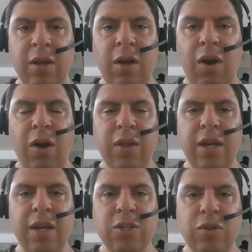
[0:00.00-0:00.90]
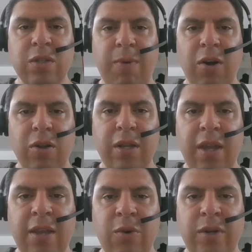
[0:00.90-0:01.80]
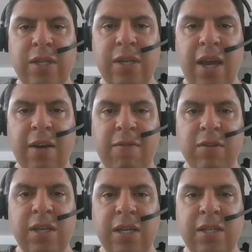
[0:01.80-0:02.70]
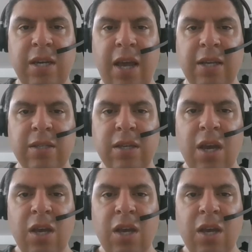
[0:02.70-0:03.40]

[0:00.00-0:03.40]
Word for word: On the initial sparklet that you had staked for 60 days,